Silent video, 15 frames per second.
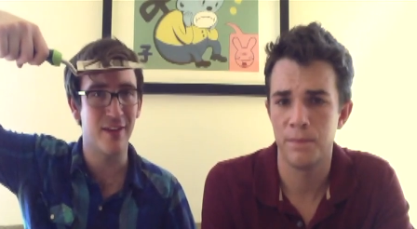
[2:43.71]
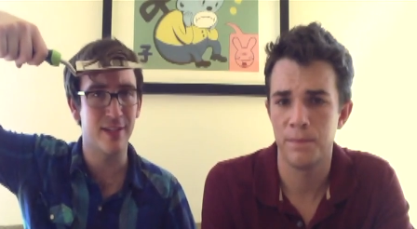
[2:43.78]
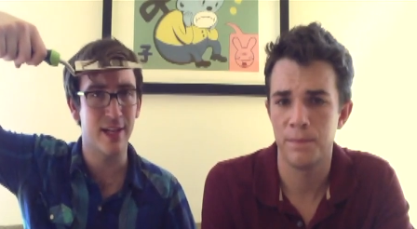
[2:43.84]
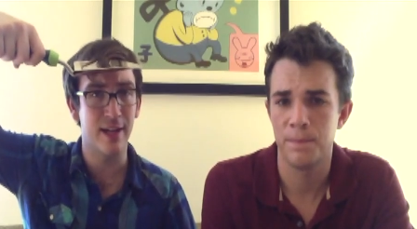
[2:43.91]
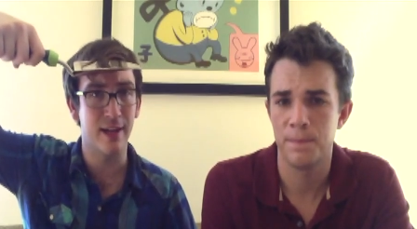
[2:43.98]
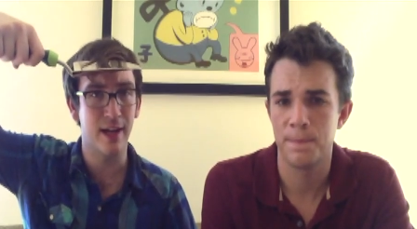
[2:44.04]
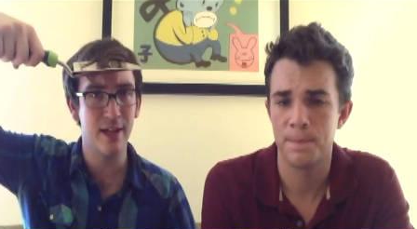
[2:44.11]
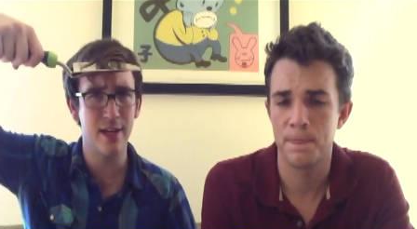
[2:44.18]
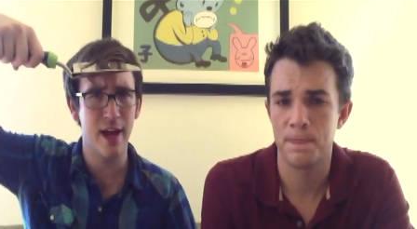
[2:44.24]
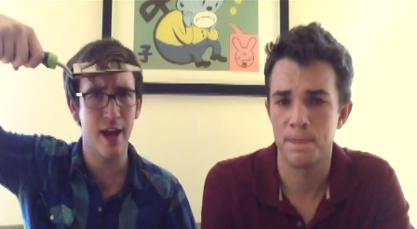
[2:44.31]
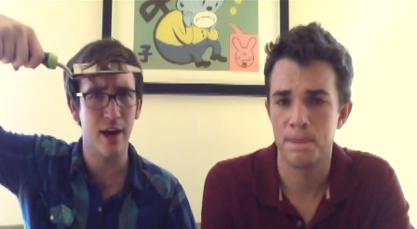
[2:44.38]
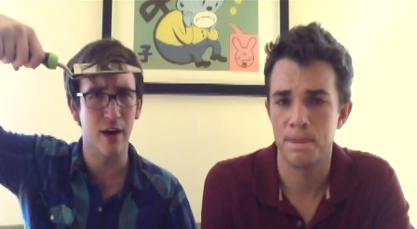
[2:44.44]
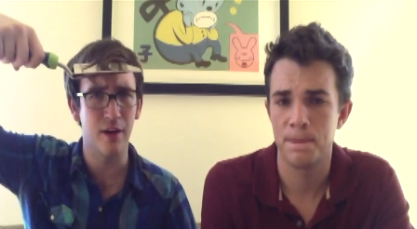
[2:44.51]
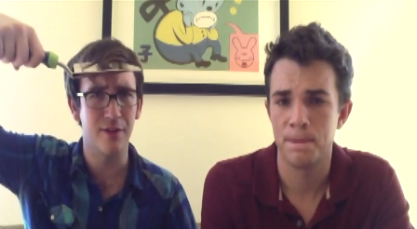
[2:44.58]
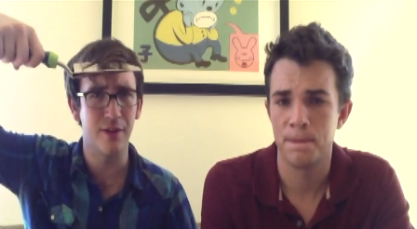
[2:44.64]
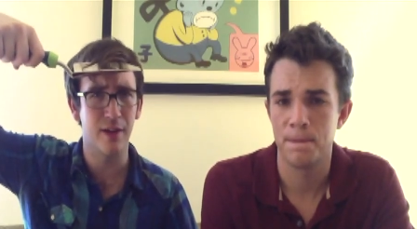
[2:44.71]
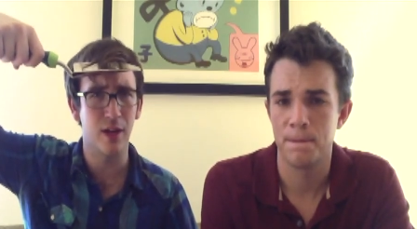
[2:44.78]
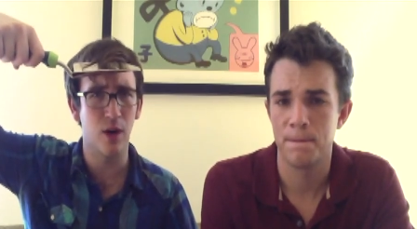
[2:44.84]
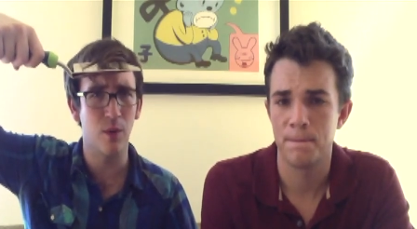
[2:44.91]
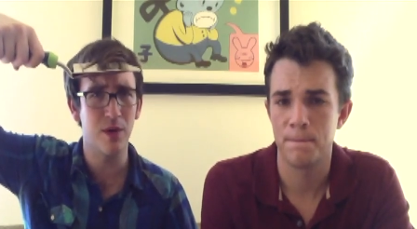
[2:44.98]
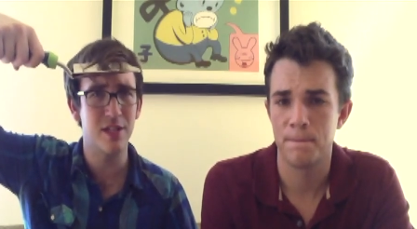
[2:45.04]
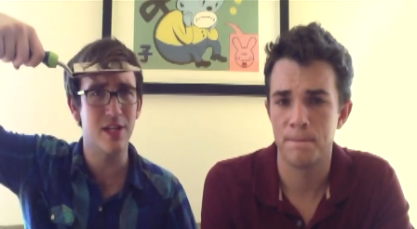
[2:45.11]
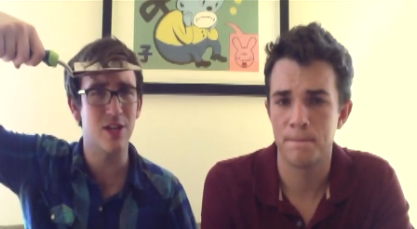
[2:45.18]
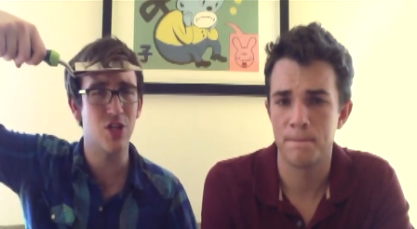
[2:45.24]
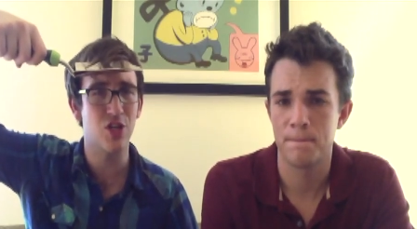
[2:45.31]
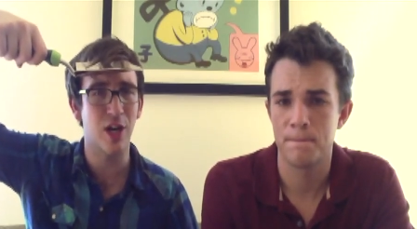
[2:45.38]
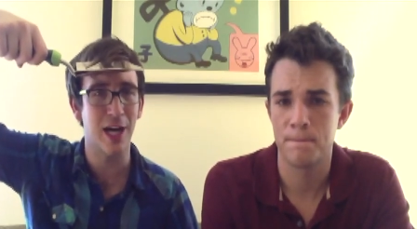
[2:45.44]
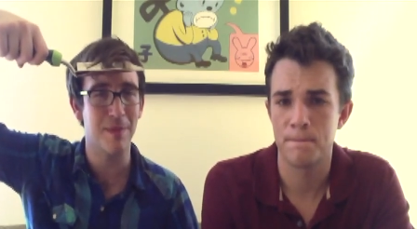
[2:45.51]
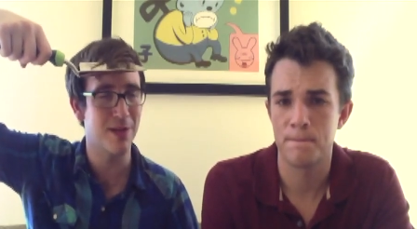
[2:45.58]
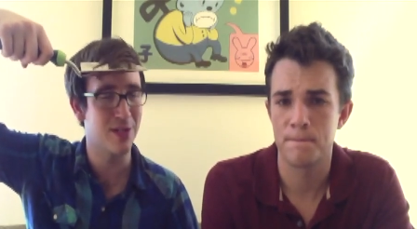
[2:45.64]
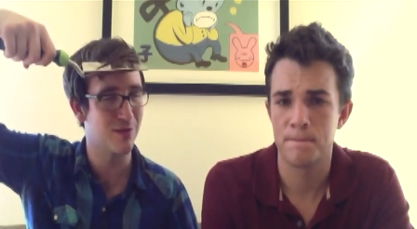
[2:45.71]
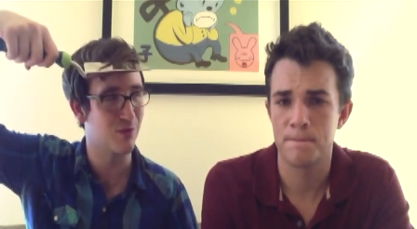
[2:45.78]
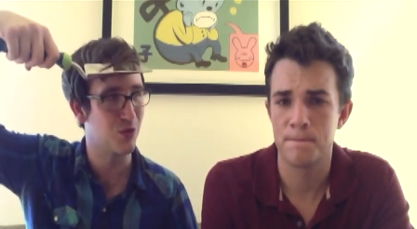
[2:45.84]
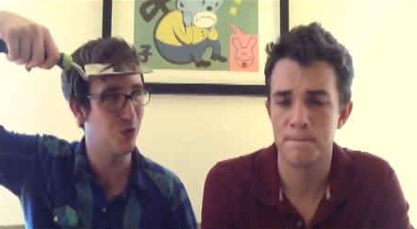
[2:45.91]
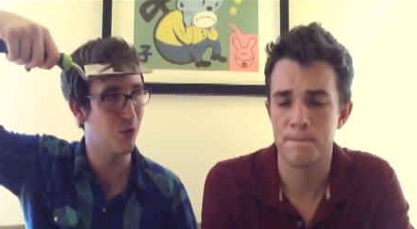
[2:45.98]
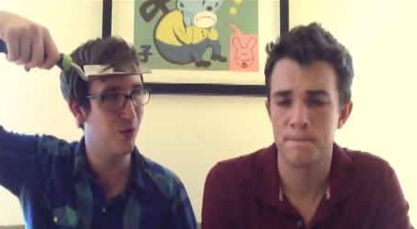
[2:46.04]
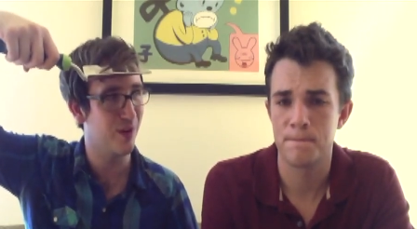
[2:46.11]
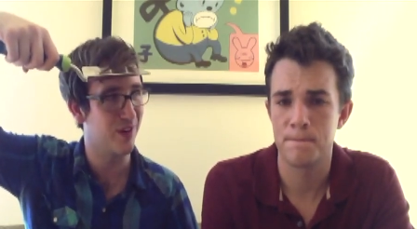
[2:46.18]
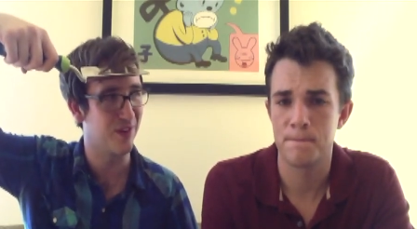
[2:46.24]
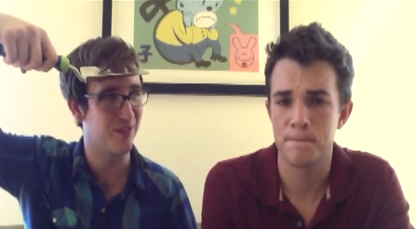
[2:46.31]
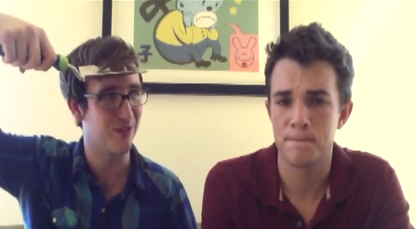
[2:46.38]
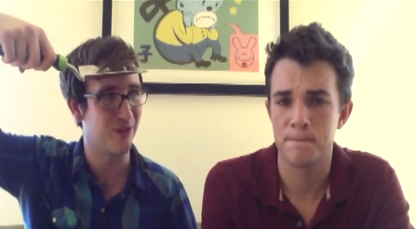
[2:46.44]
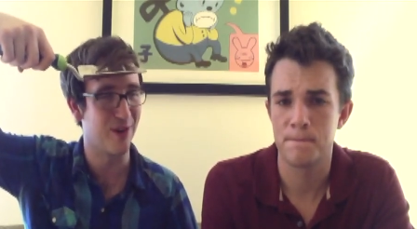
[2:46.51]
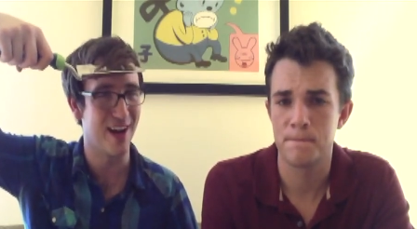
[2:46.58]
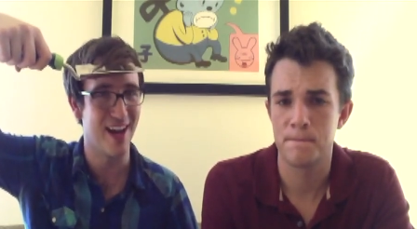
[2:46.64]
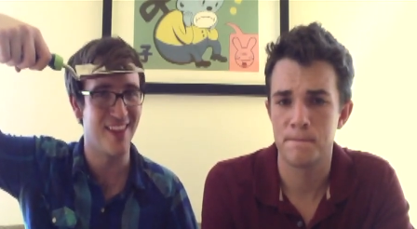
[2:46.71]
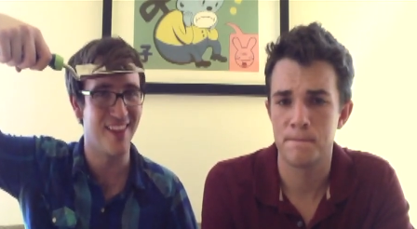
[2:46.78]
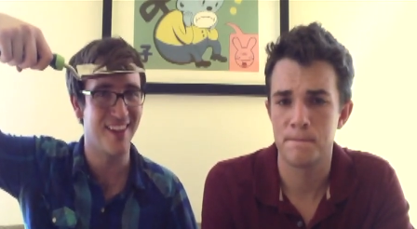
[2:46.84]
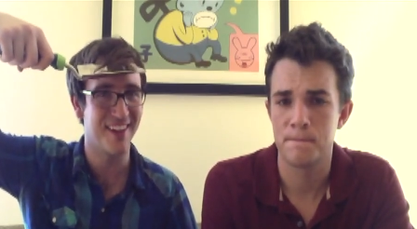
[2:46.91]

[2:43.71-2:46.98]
Speaker 1: They say, nice hair, and they go, what's that shiny piece of jewelry on your forehead?